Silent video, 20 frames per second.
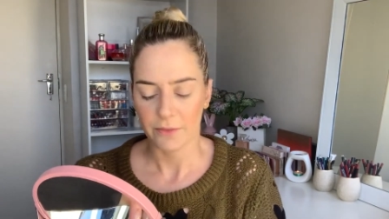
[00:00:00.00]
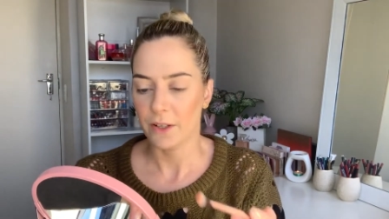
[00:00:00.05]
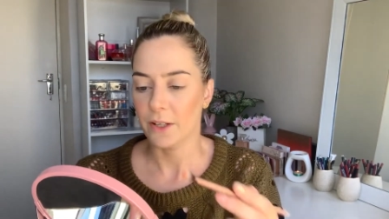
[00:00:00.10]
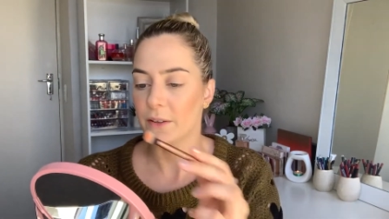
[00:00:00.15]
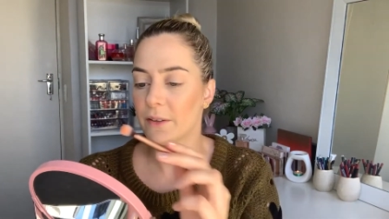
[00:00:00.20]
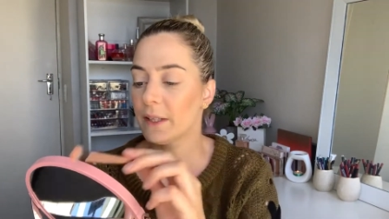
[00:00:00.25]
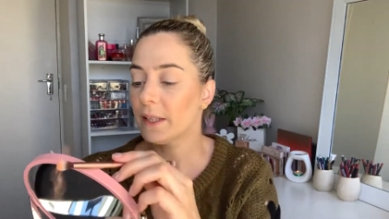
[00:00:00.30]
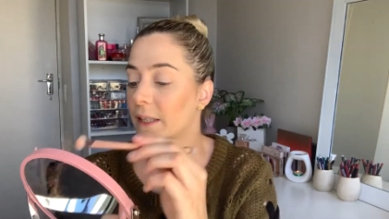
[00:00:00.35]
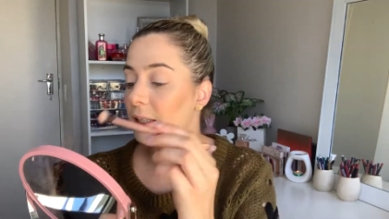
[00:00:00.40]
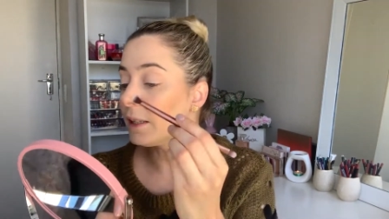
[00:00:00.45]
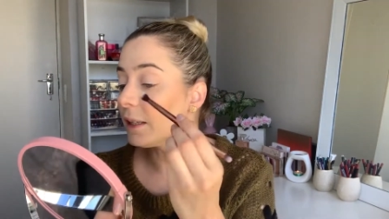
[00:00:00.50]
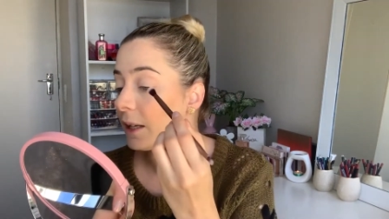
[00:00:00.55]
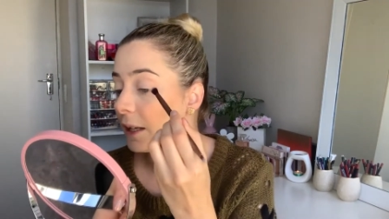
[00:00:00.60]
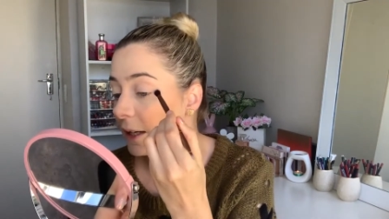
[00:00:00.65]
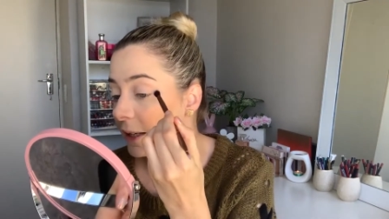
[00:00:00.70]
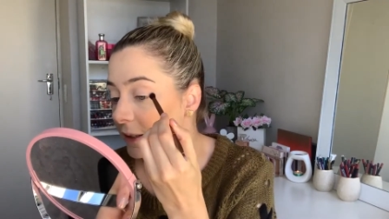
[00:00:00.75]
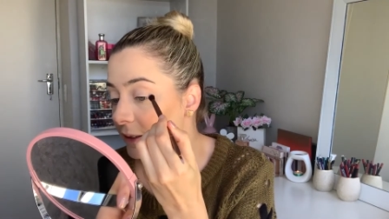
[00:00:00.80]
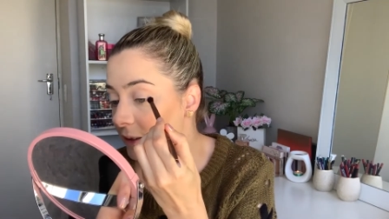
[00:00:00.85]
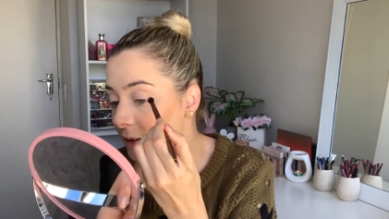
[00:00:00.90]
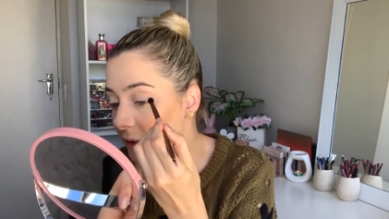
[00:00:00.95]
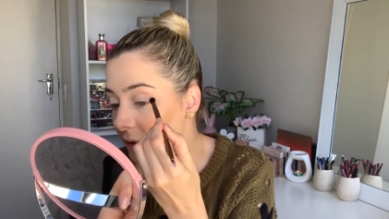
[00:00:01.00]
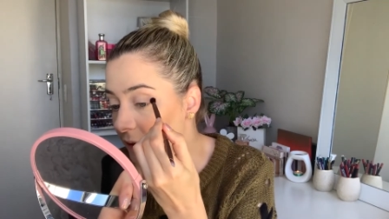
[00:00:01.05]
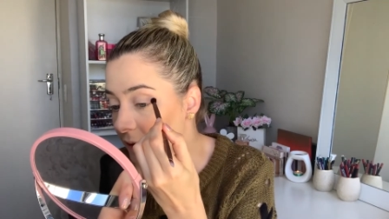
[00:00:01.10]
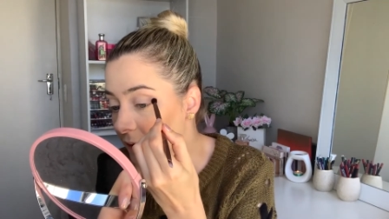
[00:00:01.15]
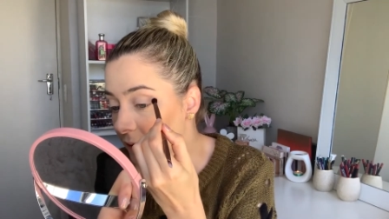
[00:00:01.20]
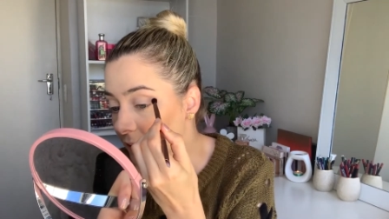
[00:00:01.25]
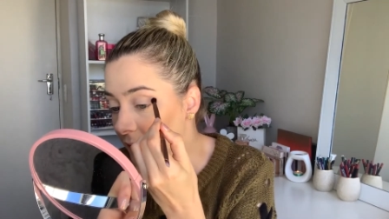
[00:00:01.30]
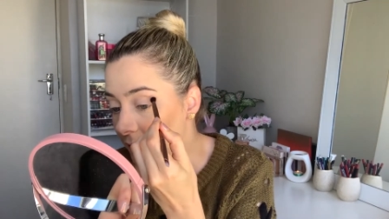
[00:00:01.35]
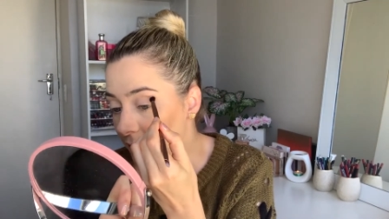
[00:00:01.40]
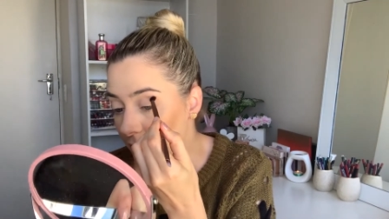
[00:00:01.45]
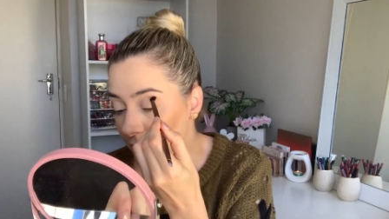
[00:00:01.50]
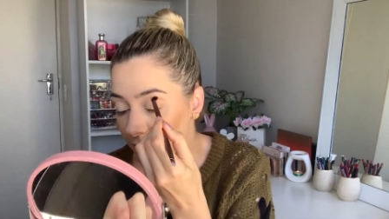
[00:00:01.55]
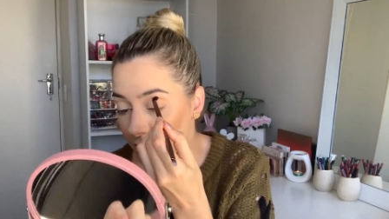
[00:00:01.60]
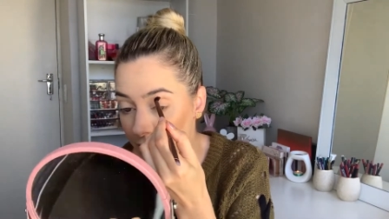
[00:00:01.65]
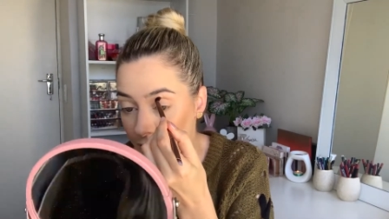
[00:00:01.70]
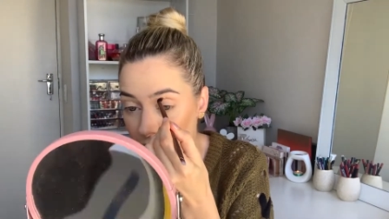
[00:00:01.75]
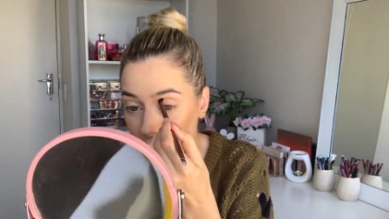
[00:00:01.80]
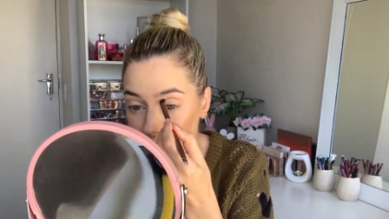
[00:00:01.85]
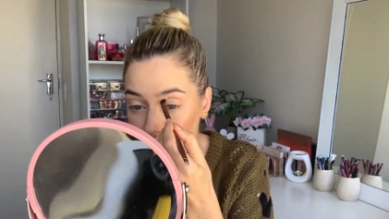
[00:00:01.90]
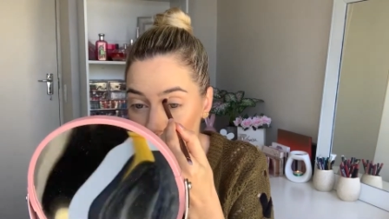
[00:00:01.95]
very light,
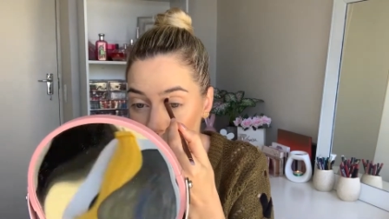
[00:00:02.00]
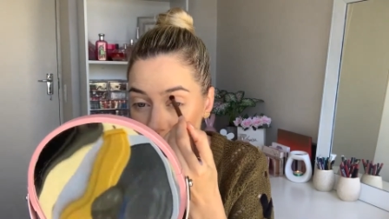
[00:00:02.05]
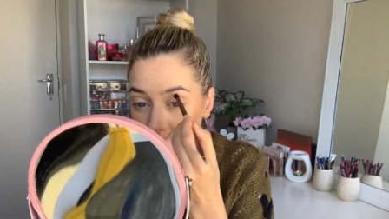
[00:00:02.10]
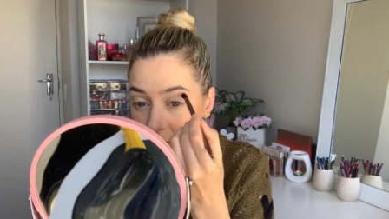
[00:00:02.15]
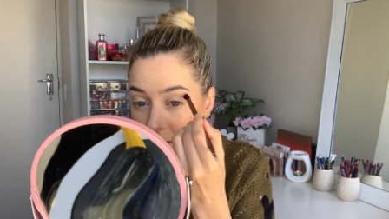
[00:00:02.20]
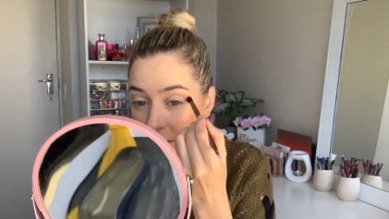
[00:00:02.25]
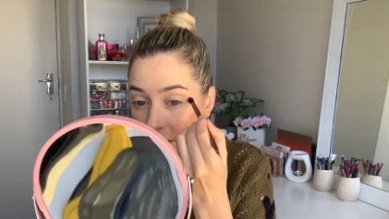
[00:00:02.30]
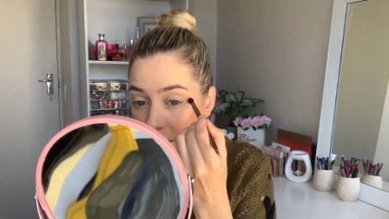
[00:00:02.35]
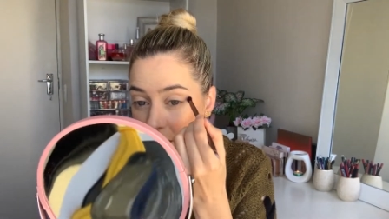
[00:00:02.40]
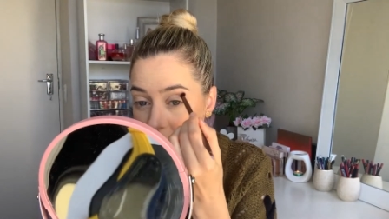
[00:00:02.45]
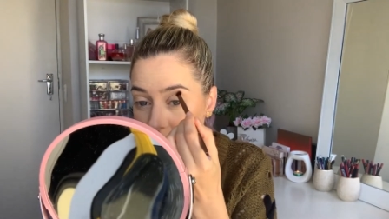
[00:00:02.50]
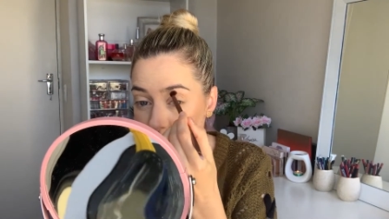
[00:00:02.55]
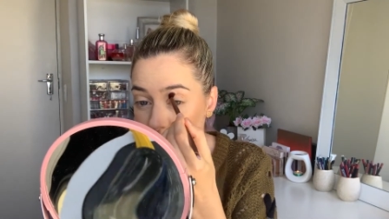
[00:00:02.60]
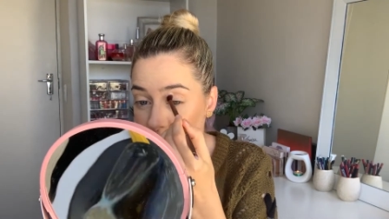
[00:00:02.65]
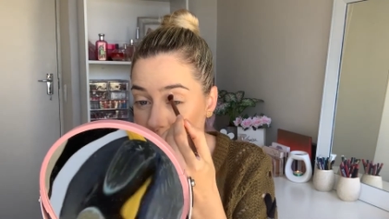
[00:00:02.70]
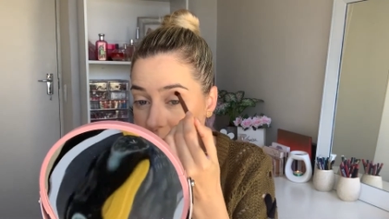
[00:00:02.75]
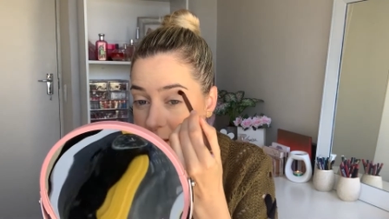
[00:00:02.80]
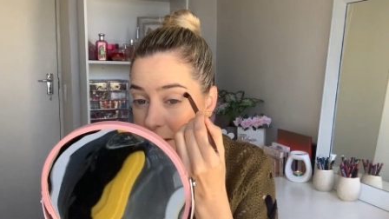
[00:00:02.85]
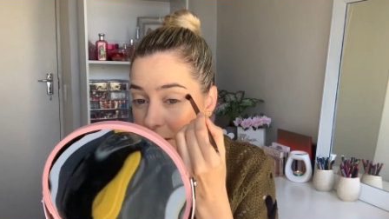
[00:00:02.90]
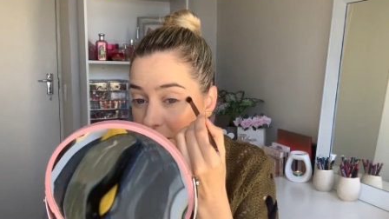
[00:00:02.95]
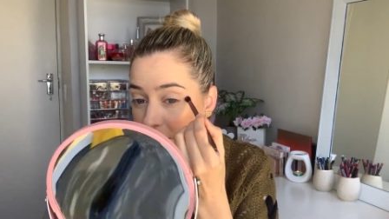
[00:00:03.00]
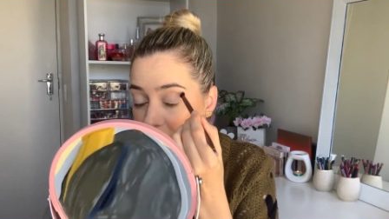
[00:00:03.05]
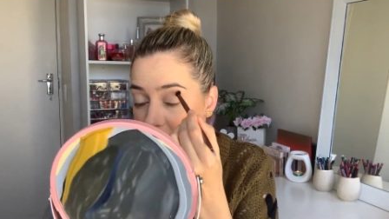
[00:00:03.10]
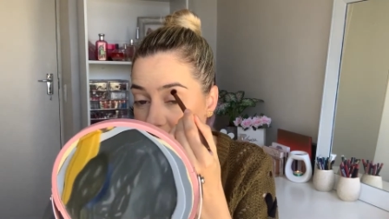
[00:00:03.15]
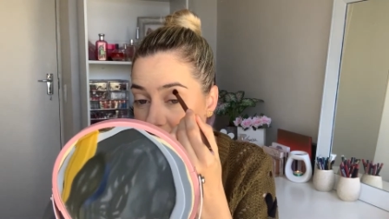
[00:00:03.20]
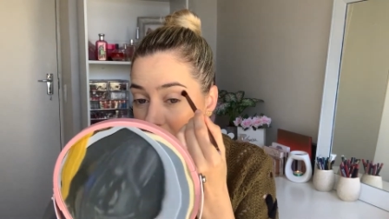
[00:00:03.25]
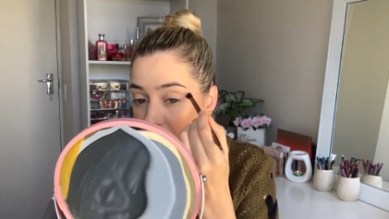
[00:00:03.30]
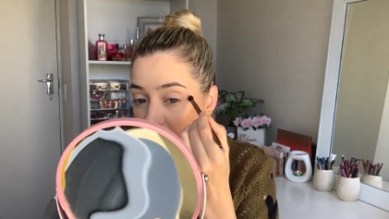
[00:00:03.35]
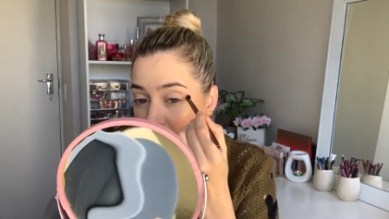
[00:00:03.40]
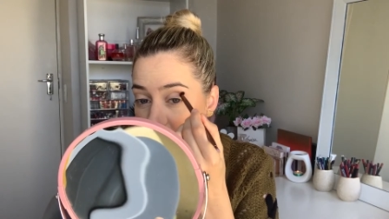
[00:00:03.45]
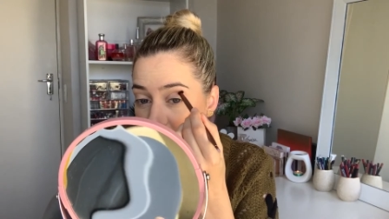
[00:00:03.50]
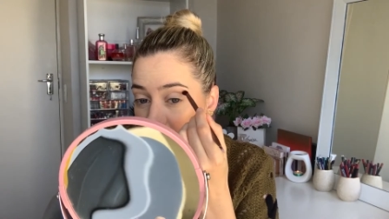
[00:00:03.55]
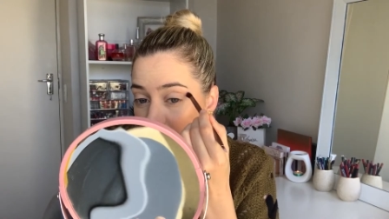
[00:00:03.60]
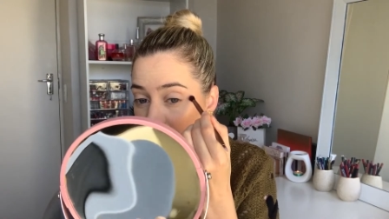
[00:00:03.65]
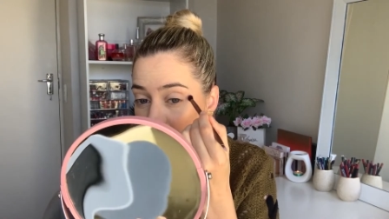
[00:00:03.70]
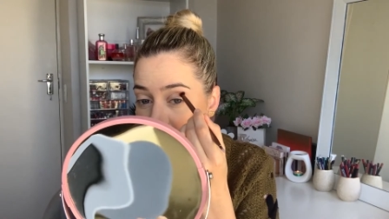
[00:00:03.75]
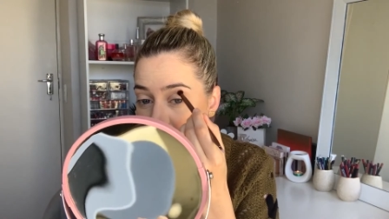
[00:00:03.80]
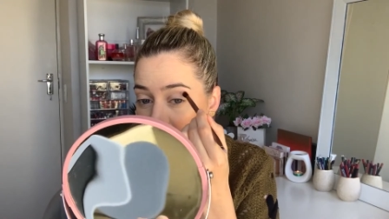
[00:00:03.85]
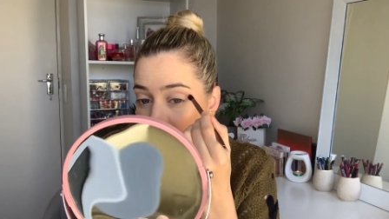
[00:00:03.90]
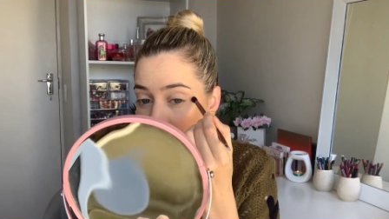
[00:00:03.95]
just to give a flush
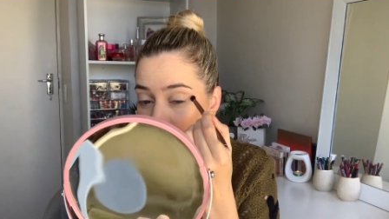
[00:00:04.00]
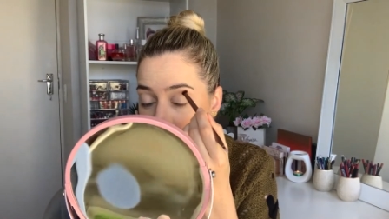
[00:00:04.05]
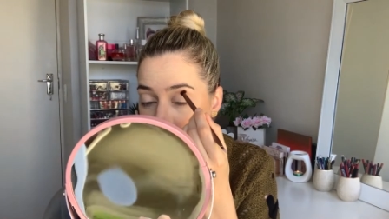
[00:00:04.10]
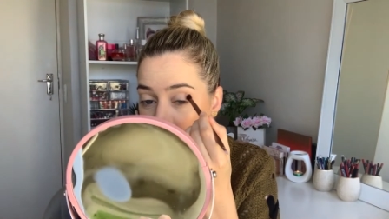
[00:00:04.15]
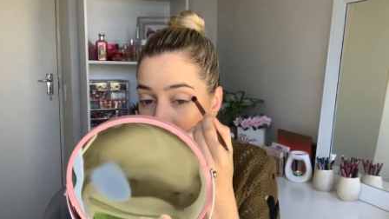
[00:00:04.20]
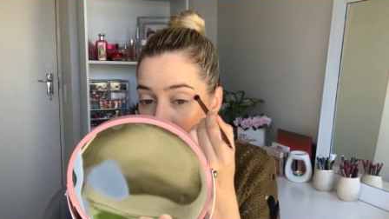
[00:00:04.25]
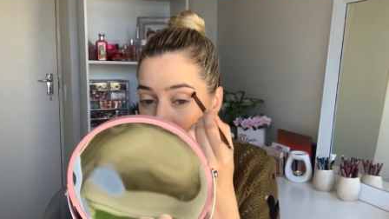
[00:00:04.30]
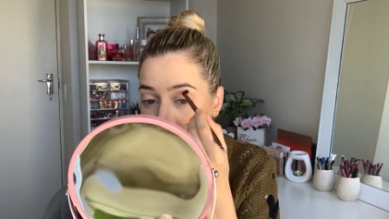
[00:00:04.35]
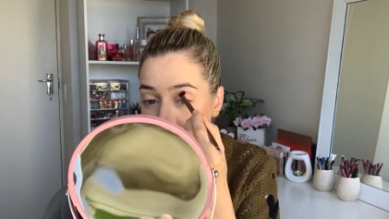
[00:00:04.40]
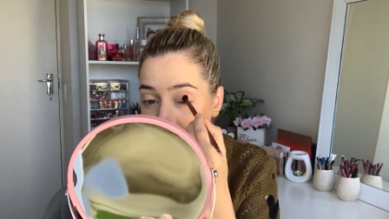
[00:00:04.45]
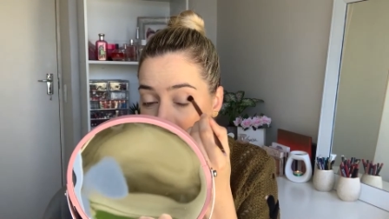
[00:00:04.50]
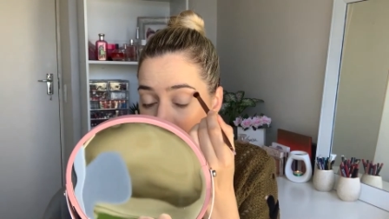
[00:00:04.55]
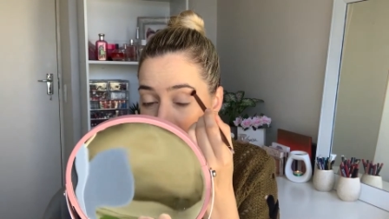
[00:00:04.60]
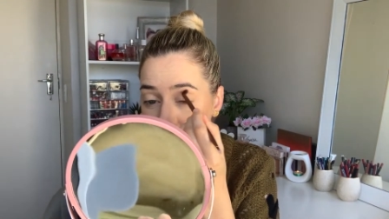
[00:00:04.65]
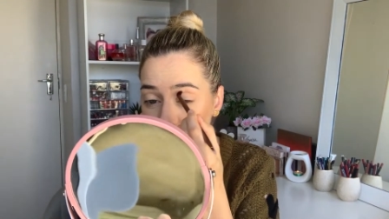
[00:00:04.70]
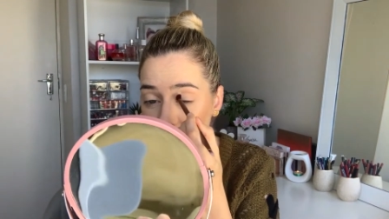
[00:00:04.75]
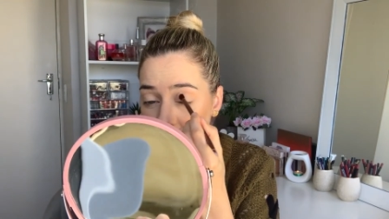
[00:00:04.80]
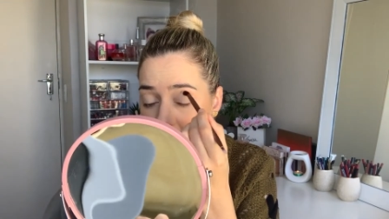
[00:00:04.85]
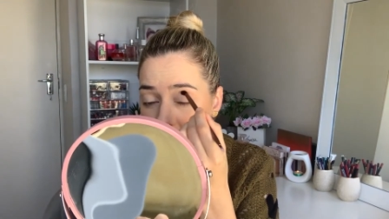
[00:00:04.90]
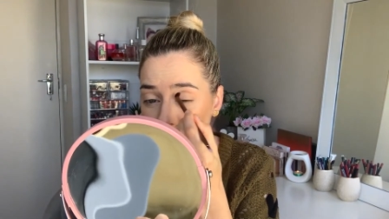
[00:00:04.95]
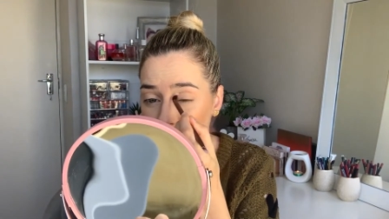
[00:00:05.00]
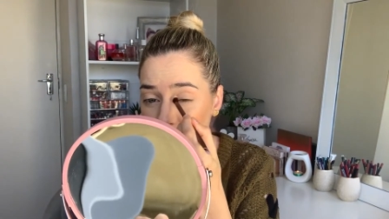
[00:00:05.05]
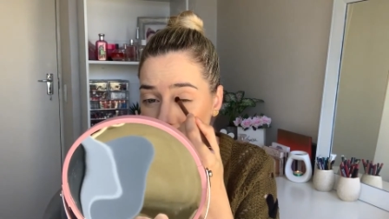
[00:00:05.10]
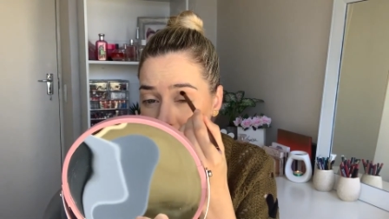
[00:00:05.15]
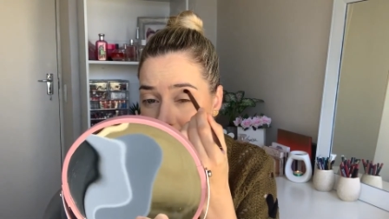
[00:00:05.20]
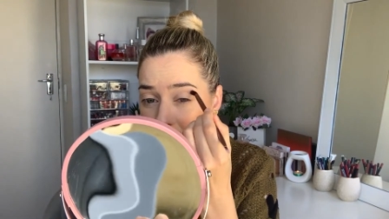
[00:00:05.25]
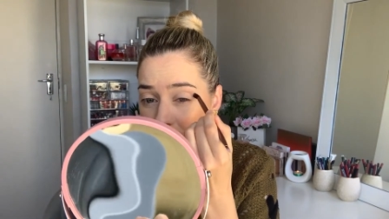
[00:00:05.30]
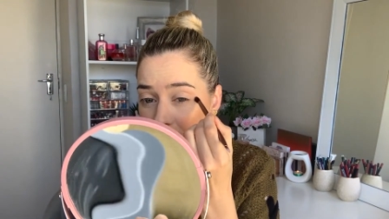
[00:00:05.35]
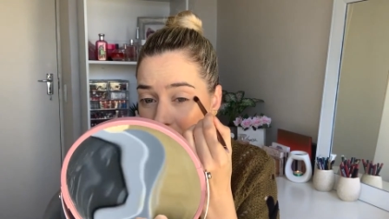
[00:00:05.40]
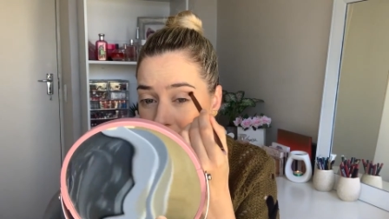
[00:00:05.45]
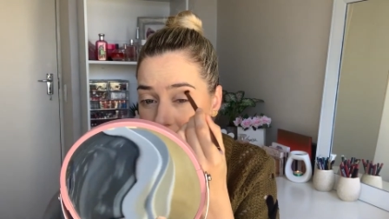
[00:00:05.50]
of a little bit of color.